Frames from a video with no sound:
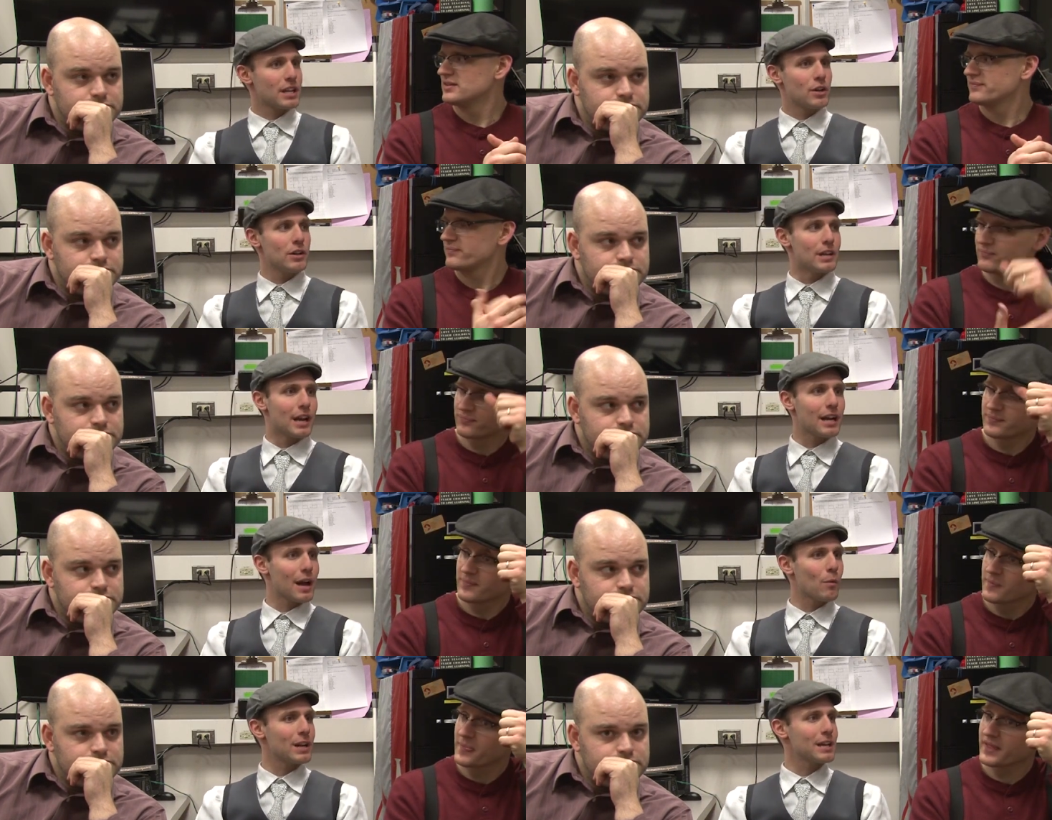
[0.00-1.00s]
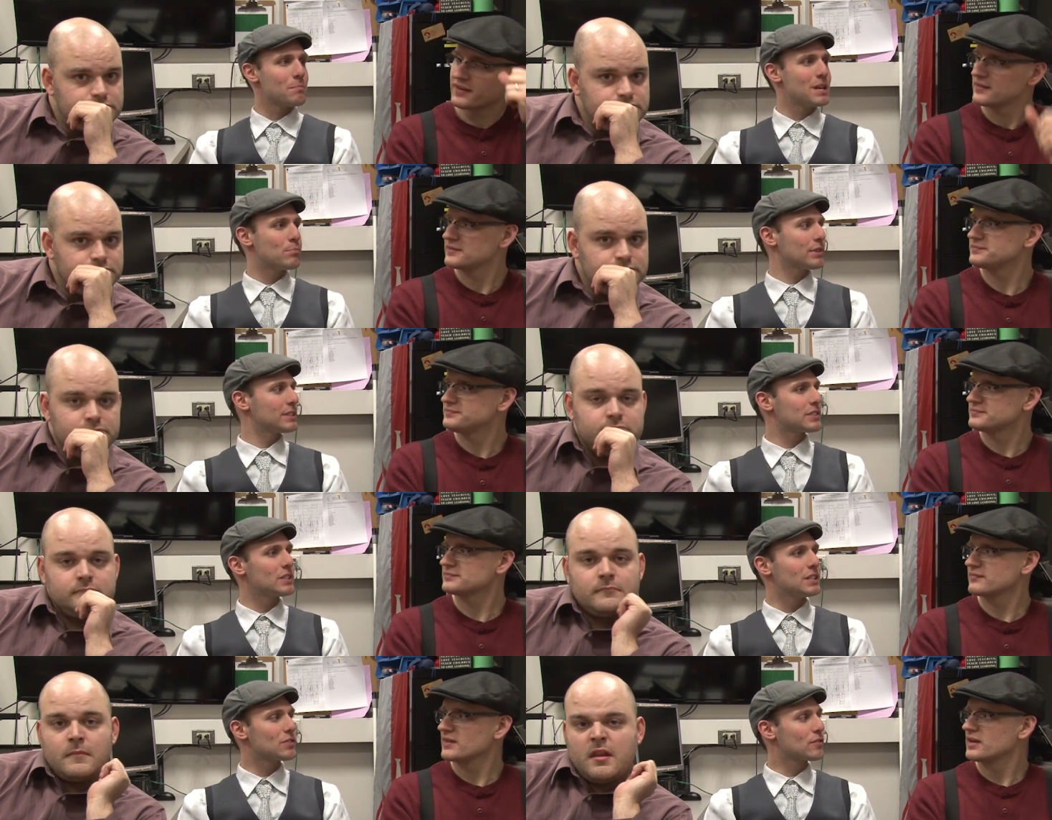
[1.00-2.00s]
Speaker 1: they could. I, I want to get people in the
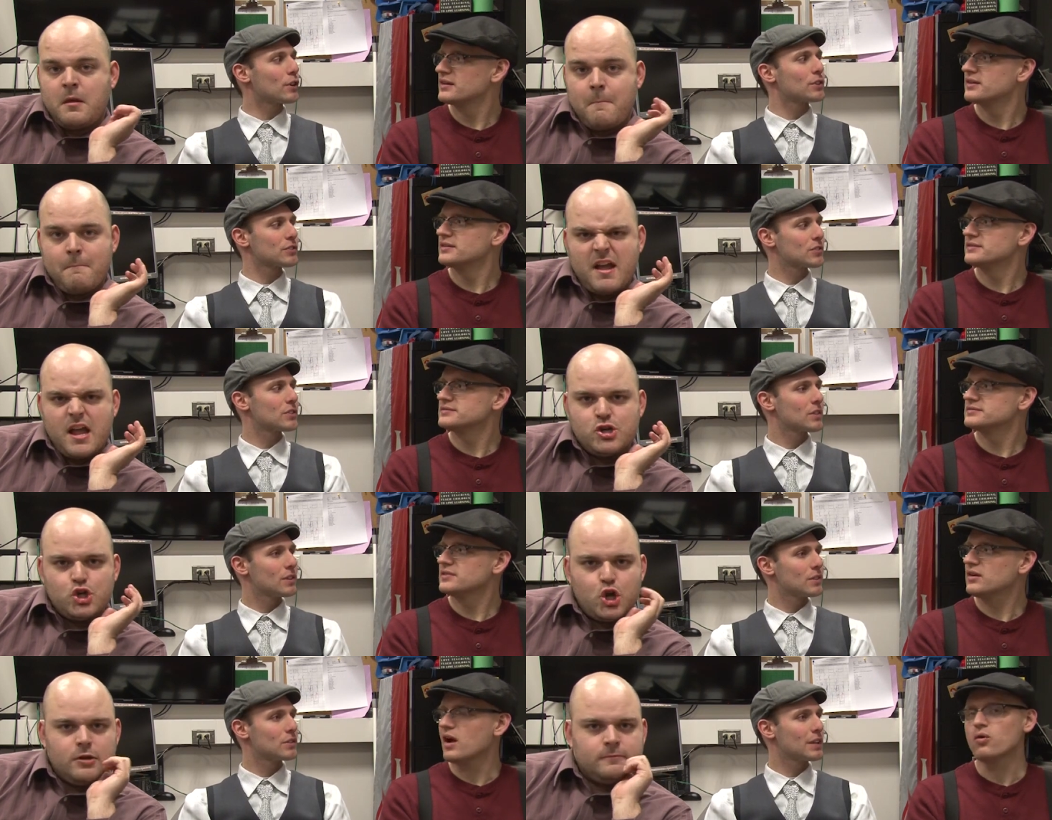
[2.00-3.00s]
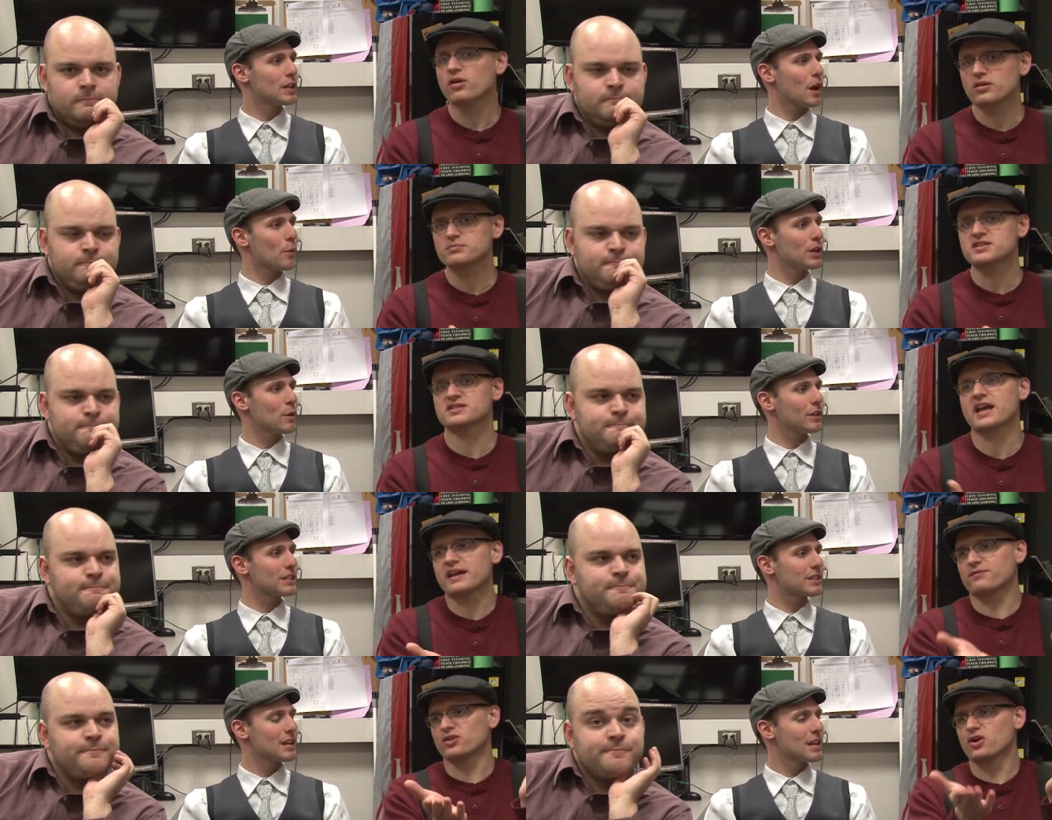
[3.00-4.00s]
seats first. All right. So, well, you know, I'm you just know
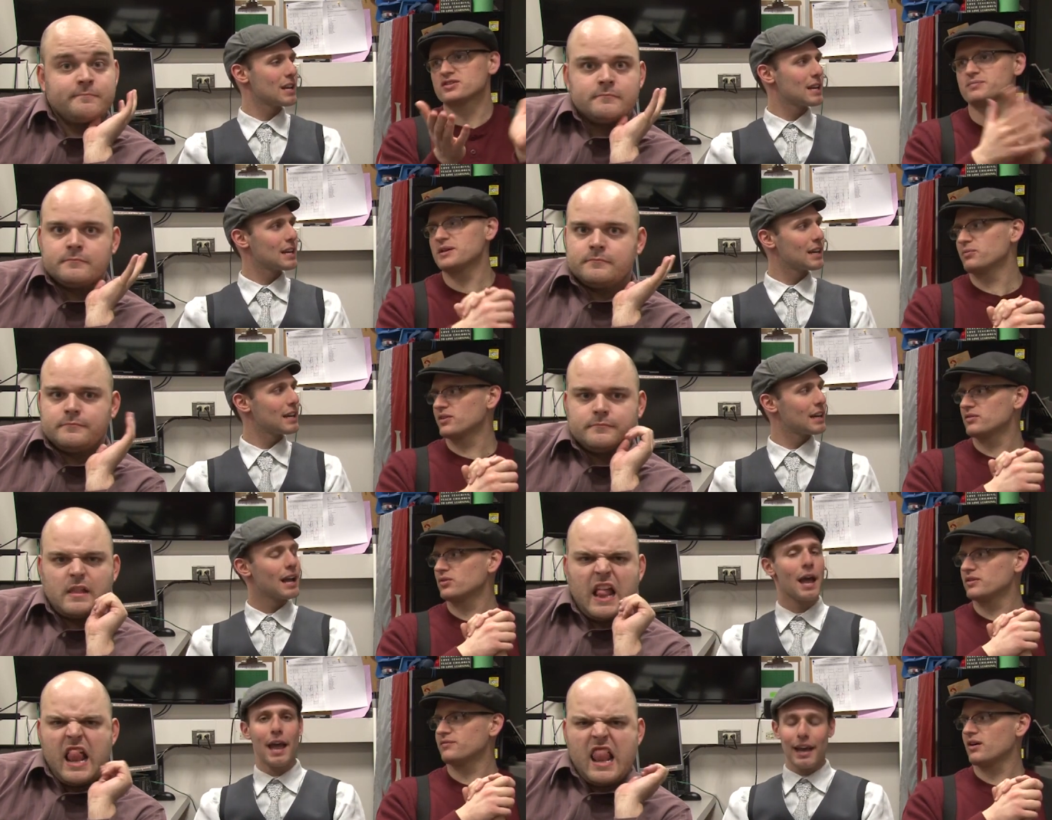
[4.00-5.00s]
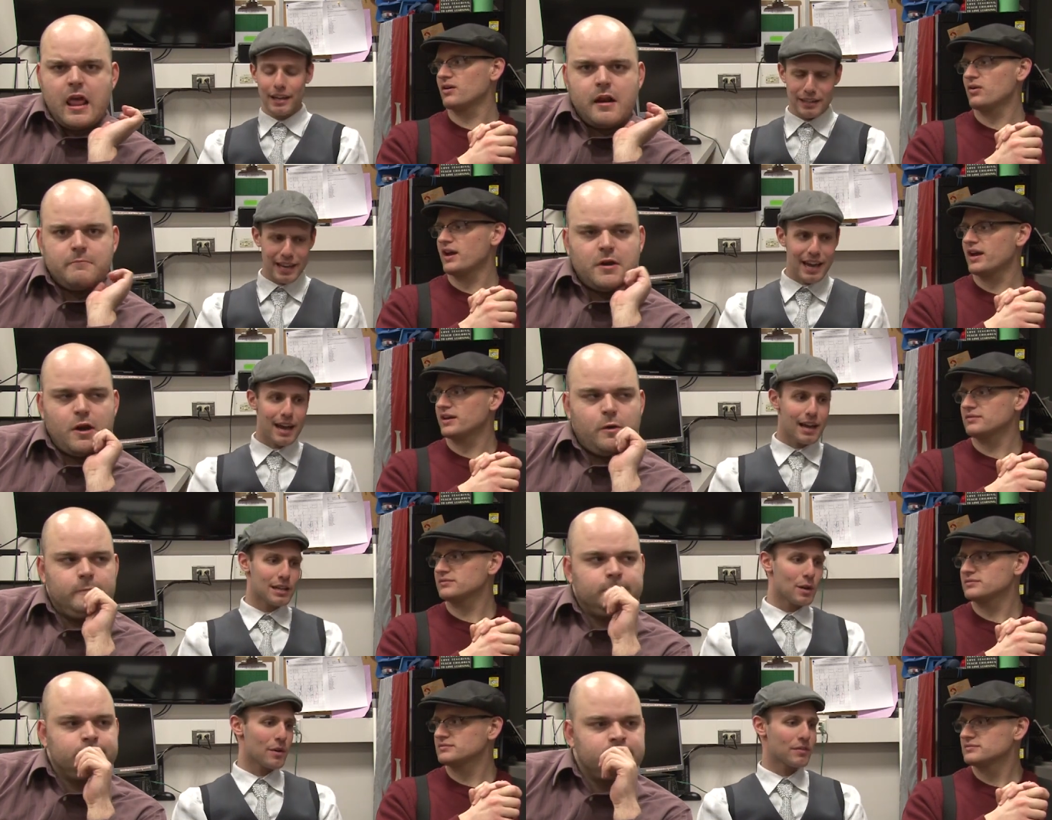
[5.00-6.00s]
saying for
Speaker 2: those the people that are really
Speaker 1: far away. Yeah,
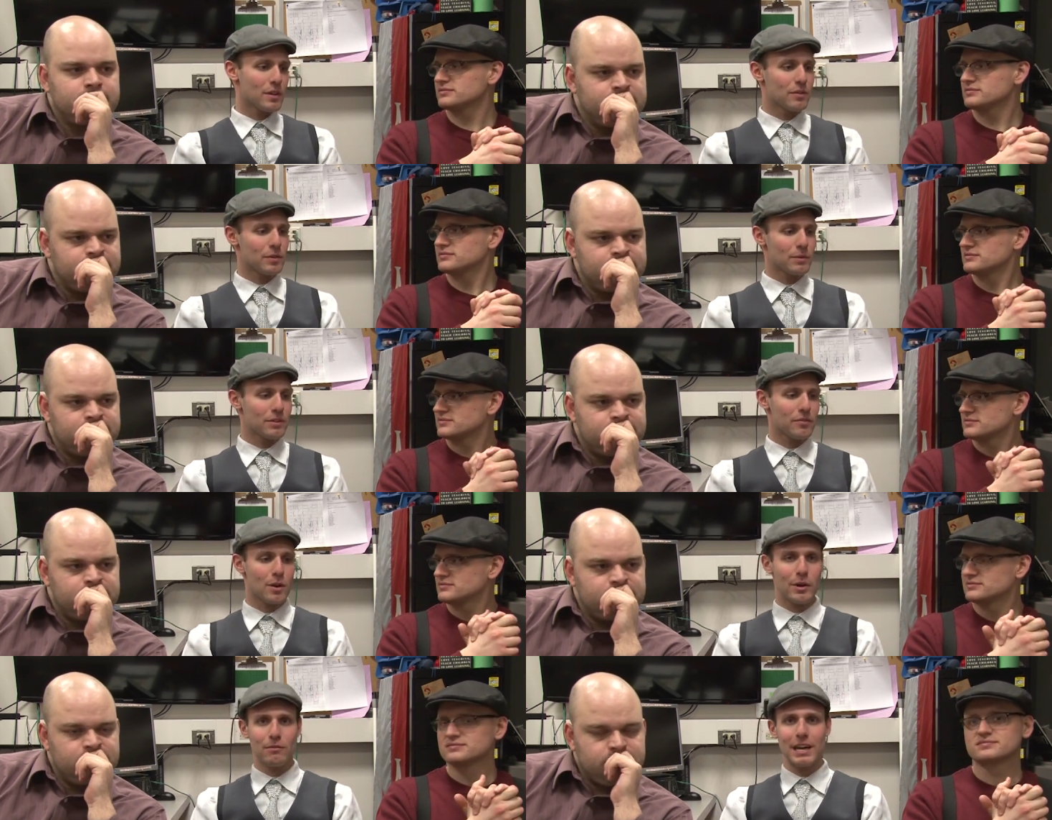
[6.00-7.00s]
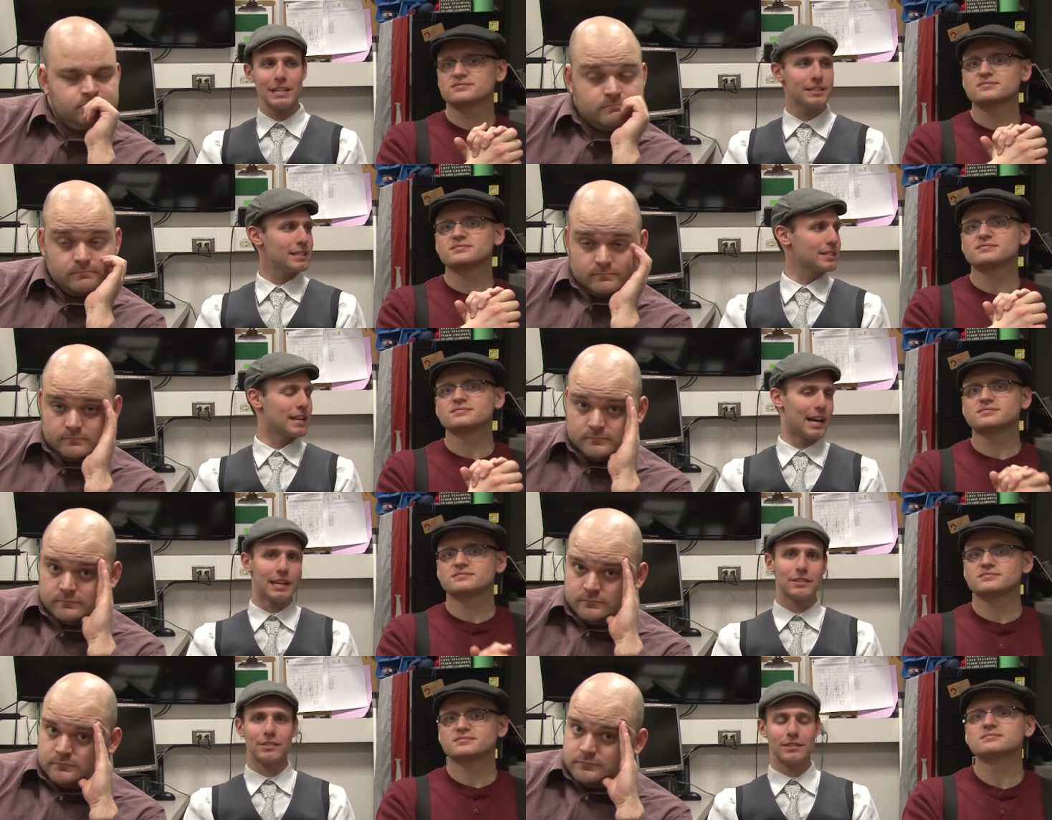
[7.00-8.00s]
you know, if they if they're really far away, write into these
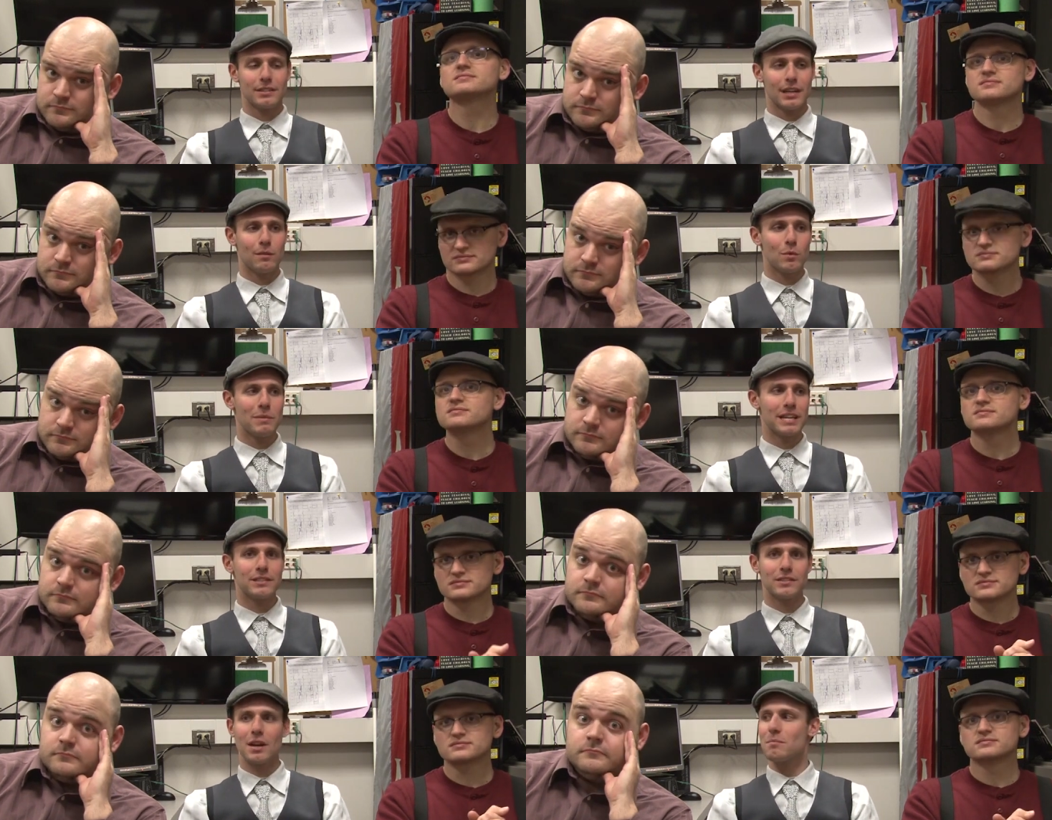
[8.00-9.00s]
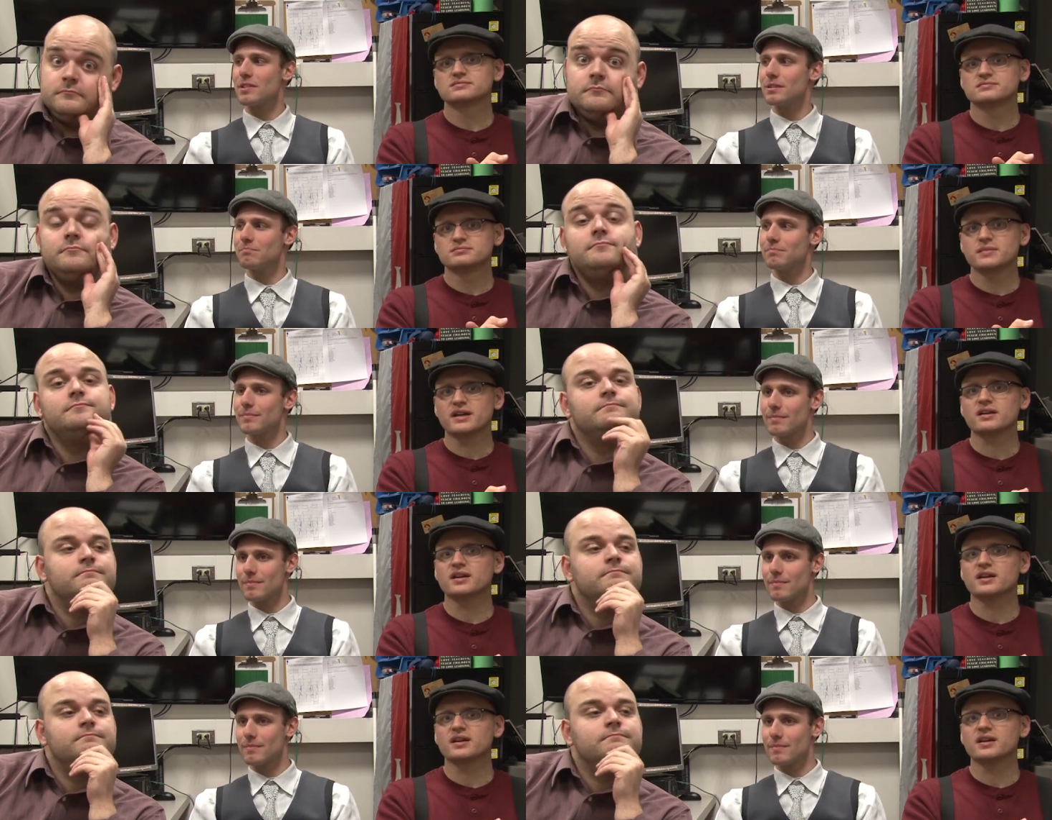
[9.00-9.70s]
guys, and we'll make something. Make a